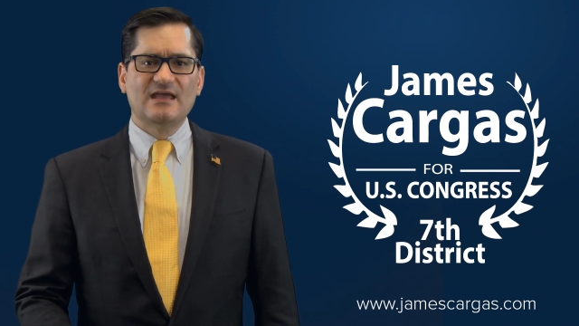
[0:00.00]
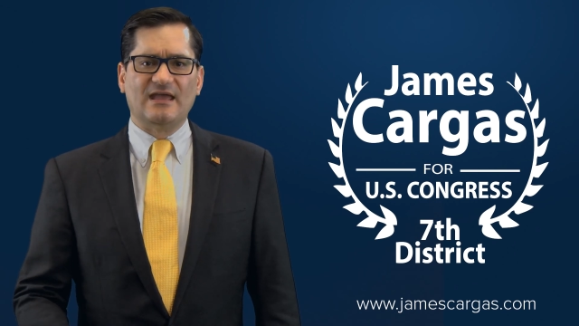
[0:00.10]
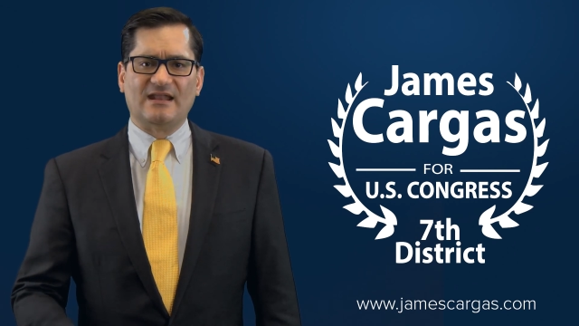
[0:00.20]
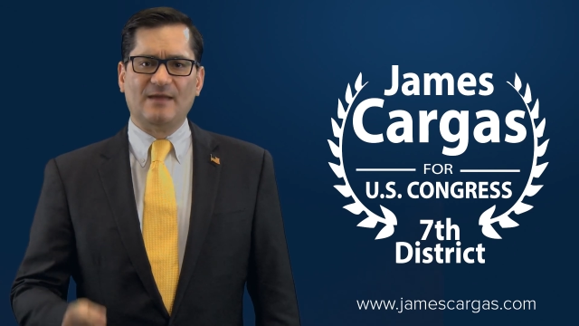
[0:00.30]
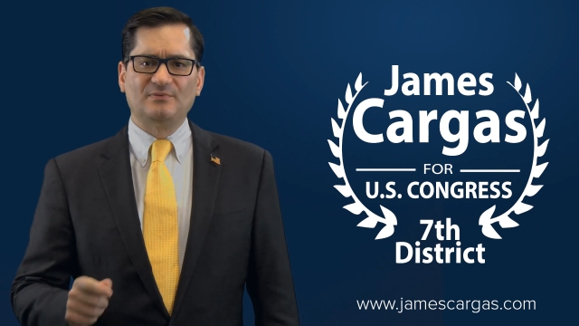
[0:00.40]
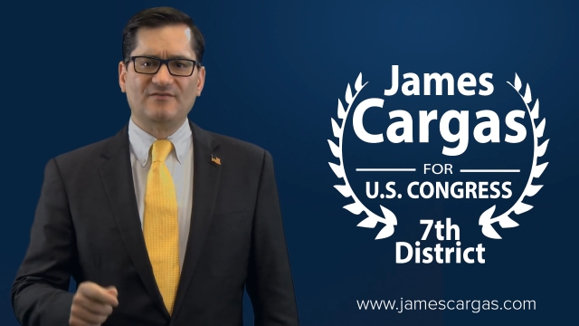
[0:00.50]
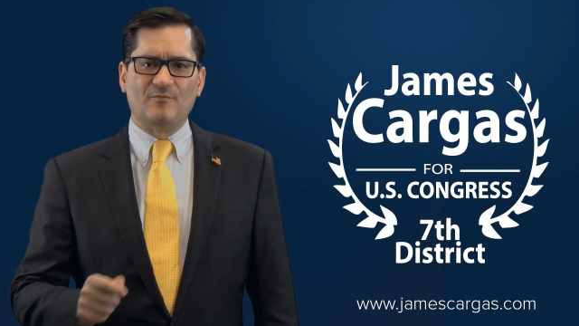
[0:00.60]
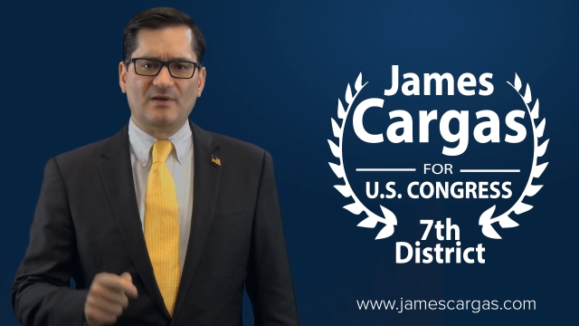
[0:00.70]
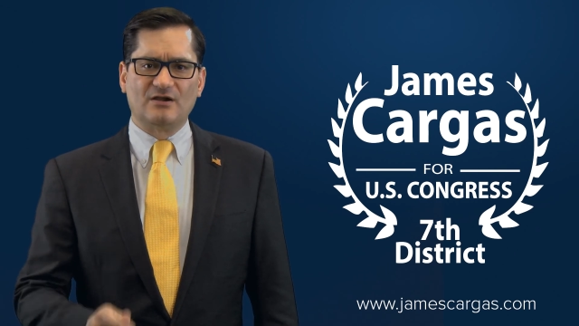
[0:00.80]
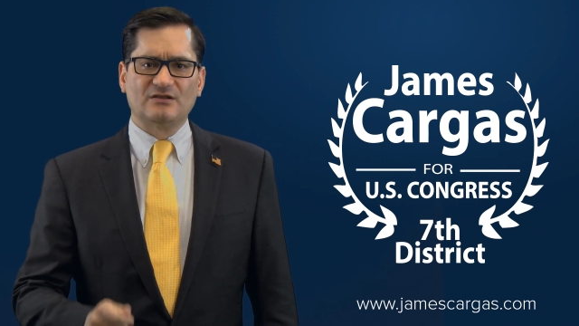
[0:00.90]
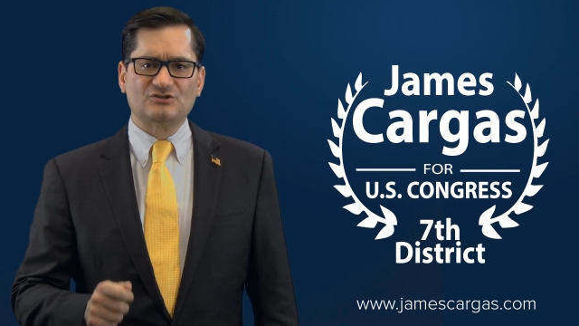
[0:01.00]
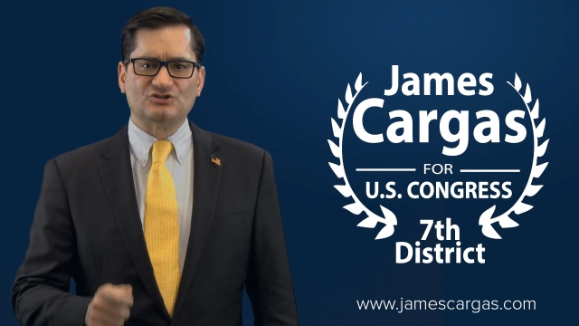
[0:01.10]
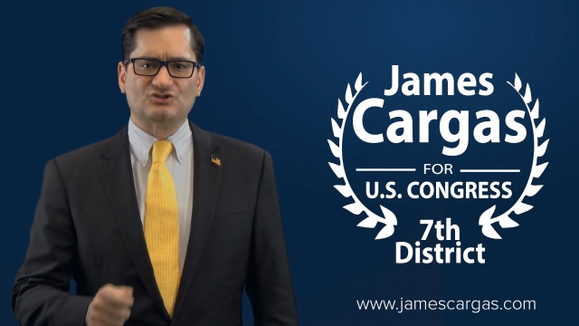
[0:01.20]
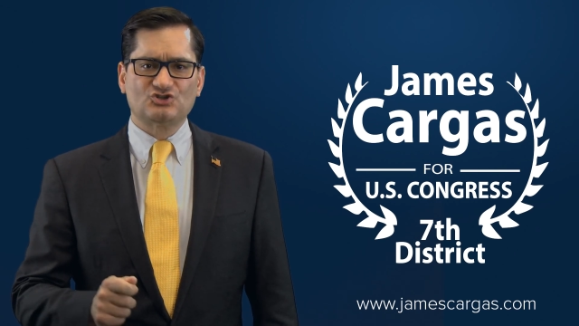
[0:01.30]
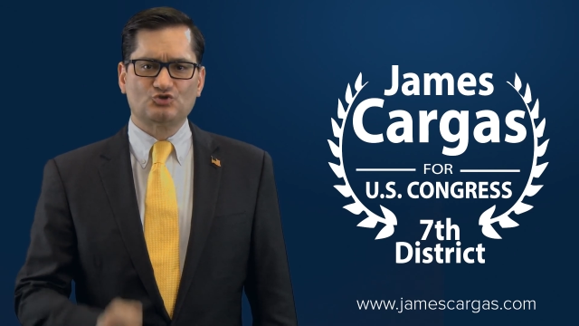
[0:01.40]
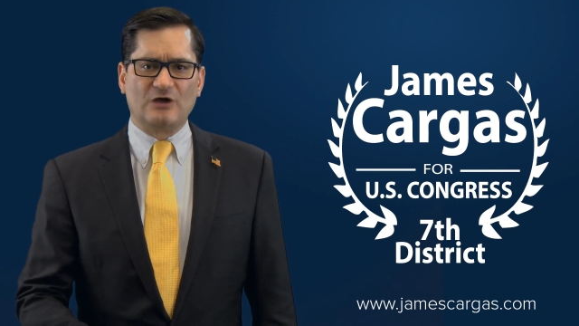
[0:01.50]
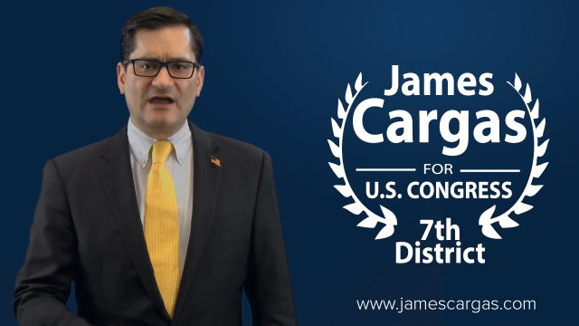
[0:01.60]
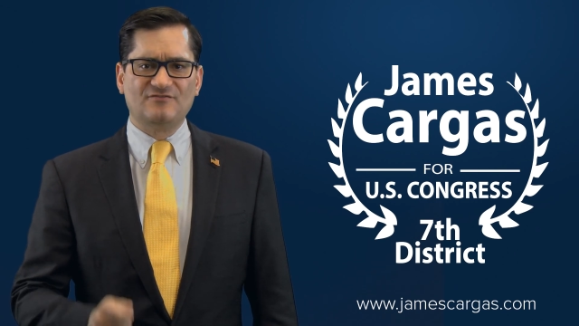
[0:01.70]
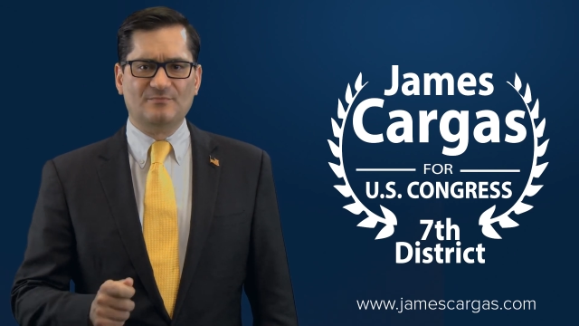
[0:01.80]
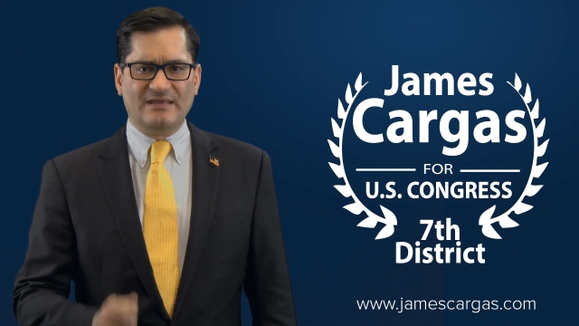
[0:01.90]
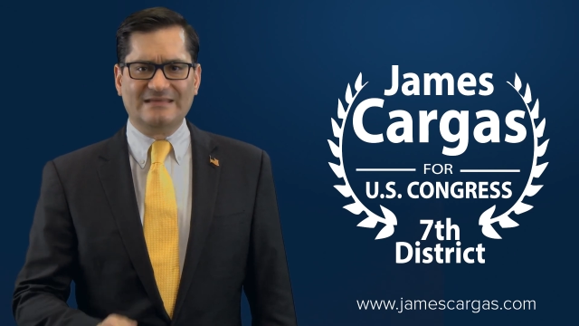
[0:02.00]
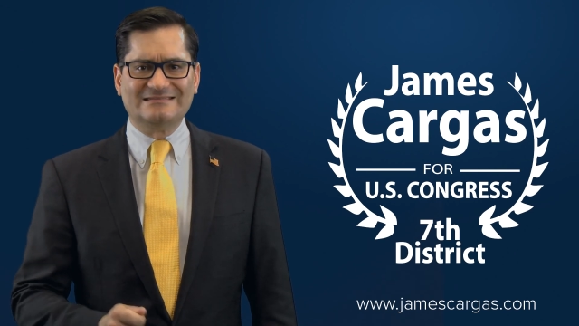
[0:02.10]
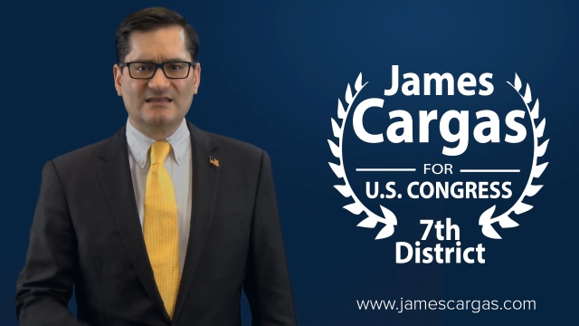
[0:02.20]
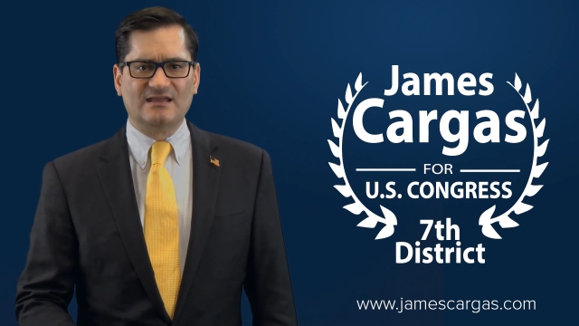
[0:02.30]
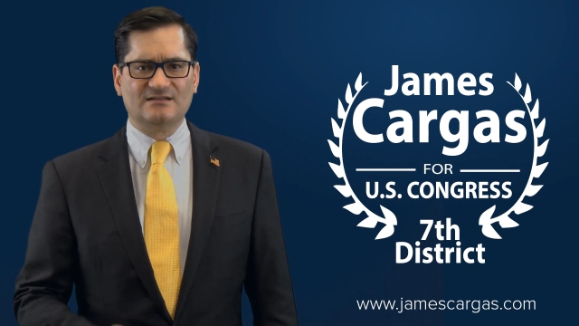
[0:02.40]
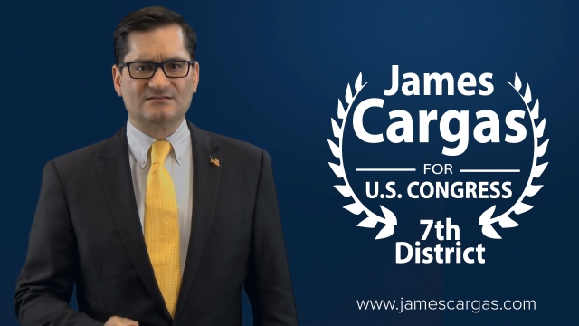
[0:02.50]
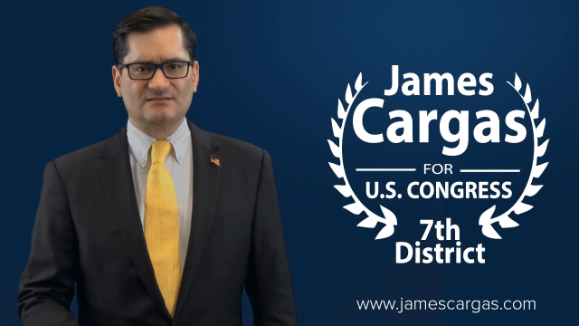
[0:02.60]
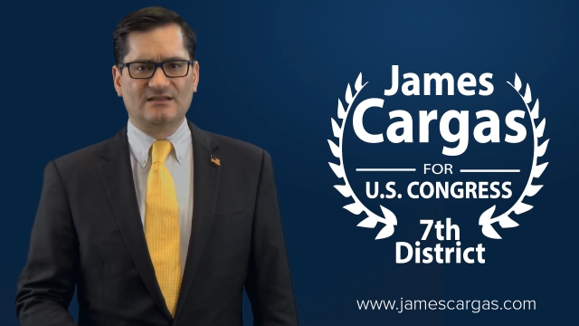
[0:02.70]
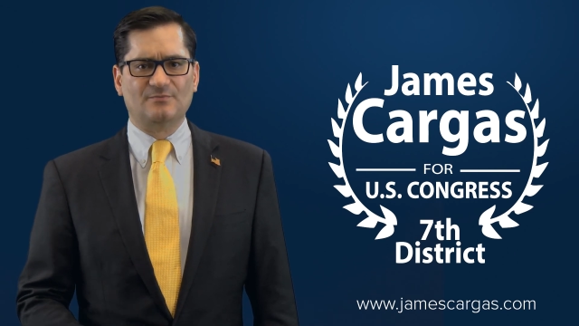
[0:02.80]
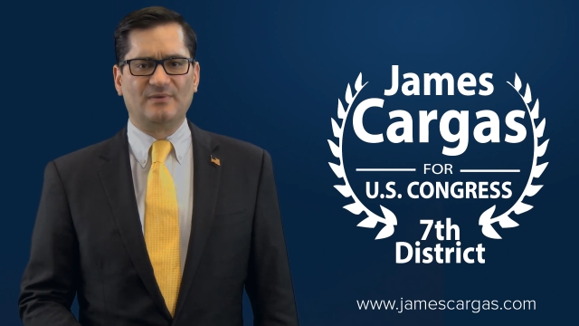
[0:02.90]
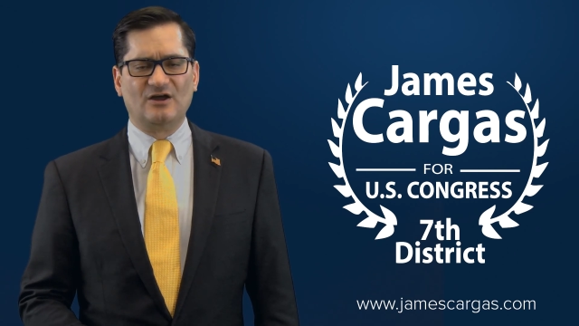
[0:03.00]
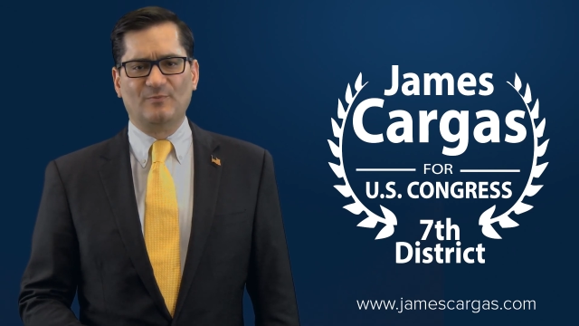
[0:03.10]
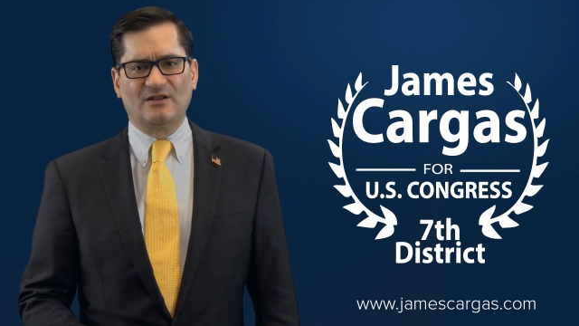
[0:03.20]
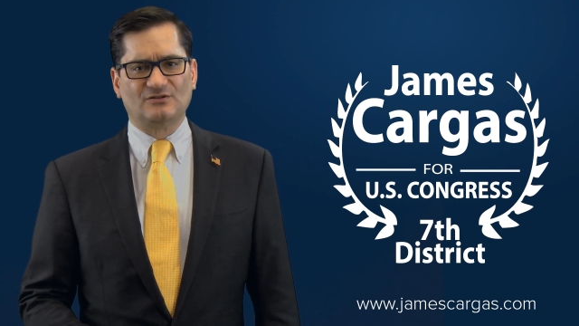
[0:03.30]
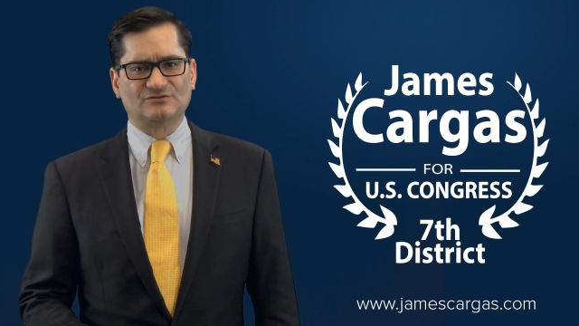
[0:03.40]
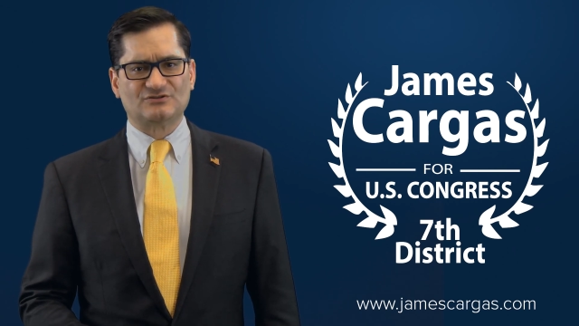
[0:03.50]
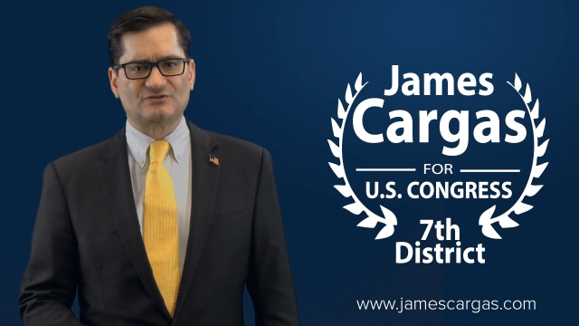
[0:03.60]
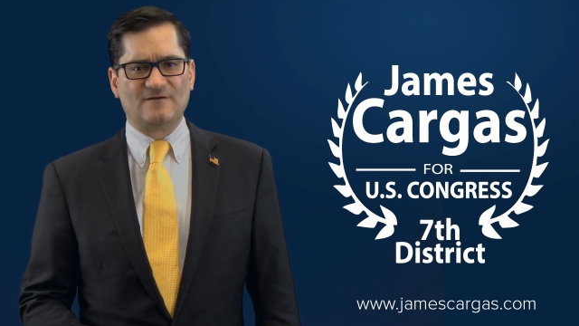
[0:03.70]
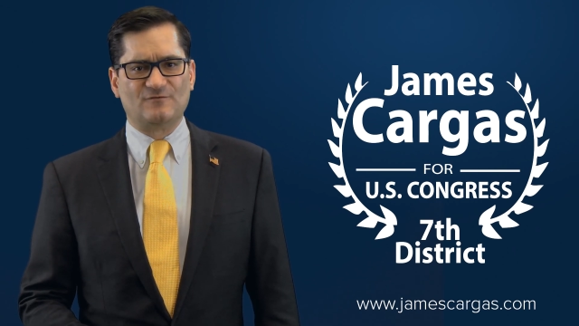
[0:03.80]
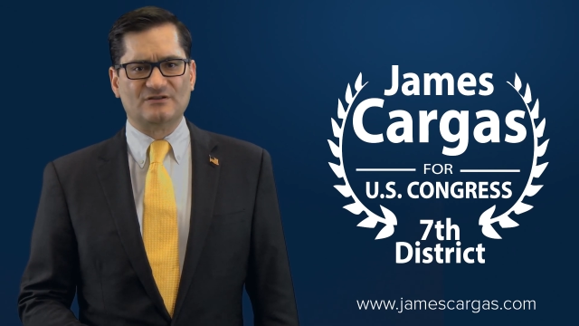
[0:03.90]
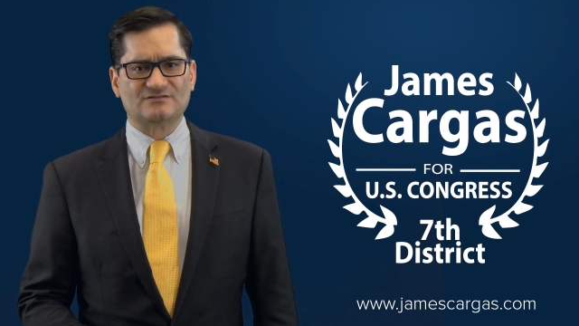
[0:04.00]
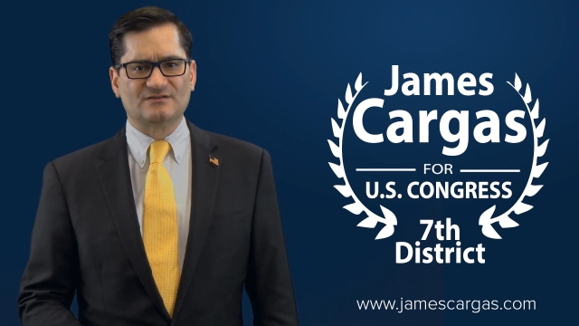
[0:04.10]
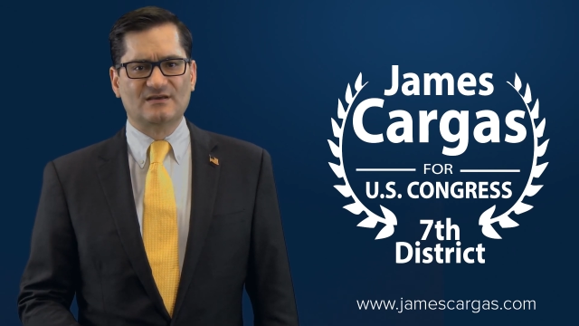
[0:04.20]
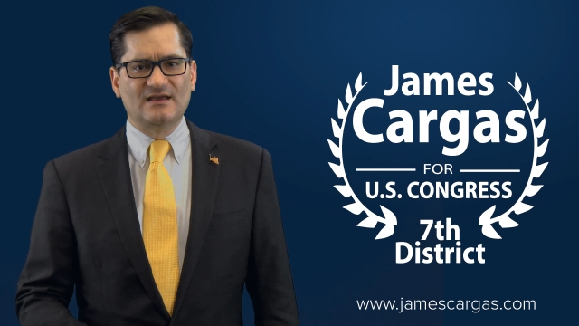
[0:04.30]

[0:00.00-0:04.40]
and I believe America should strive to maintain its lead in biomedical discoveries.